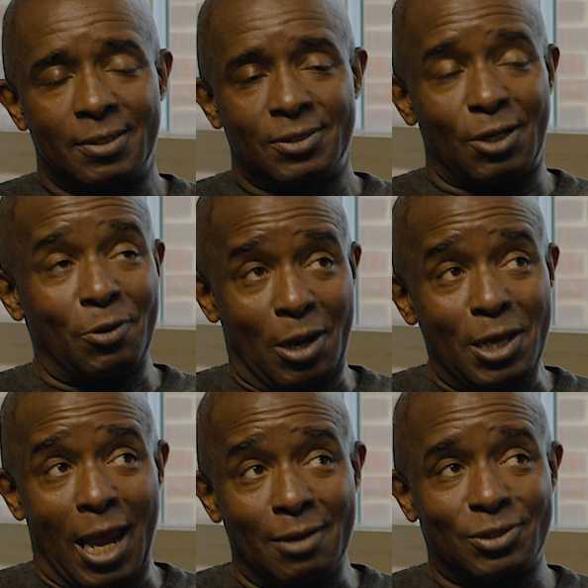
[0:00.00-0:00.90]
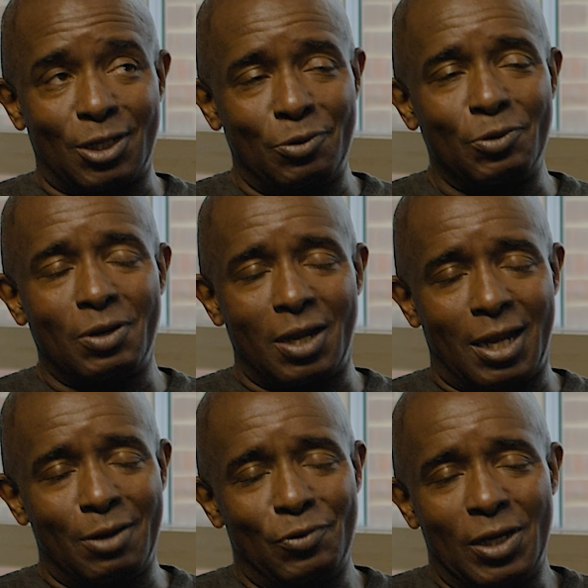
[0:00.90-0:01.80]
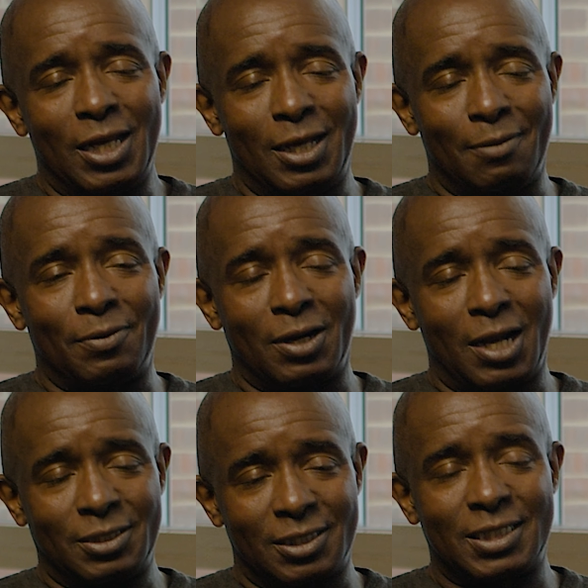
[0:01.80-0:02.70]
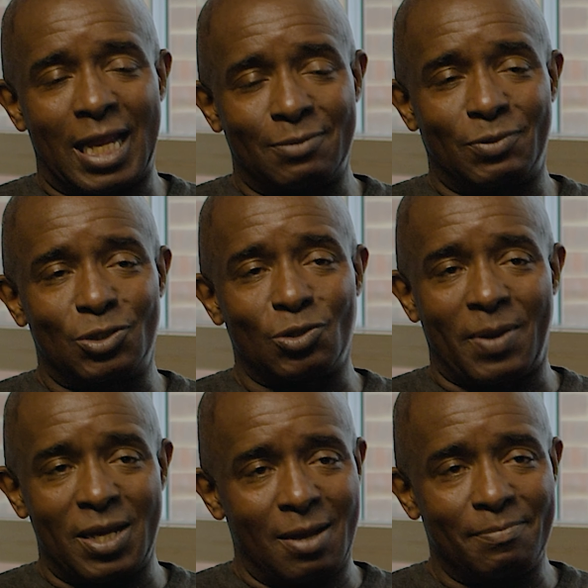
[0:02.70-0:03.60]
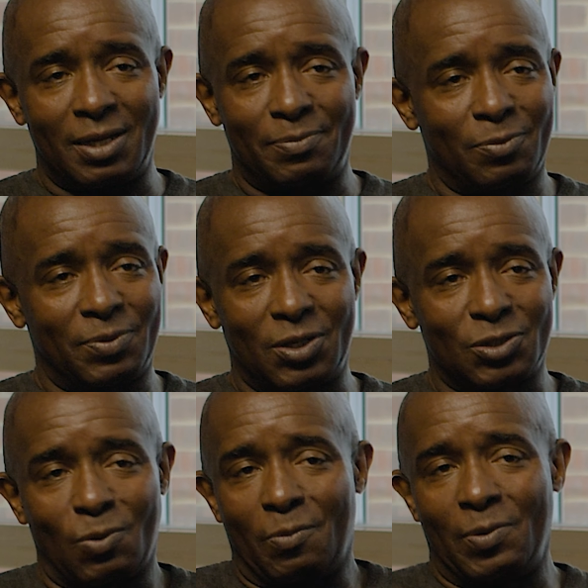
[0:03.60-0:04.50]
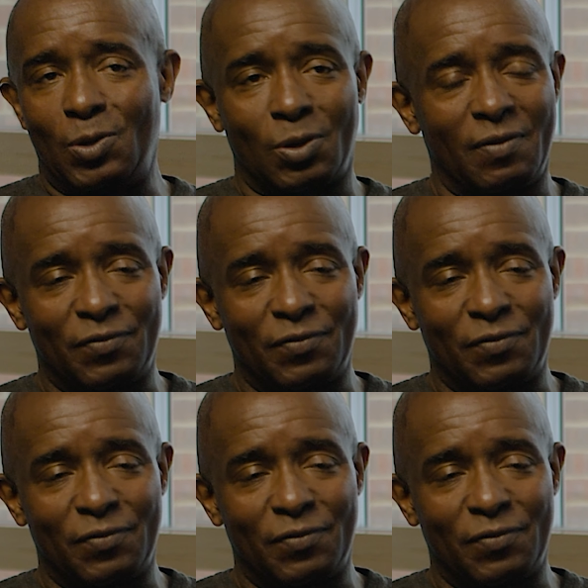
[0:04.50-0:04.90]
So I really understand when you talk about young people, because when we're looking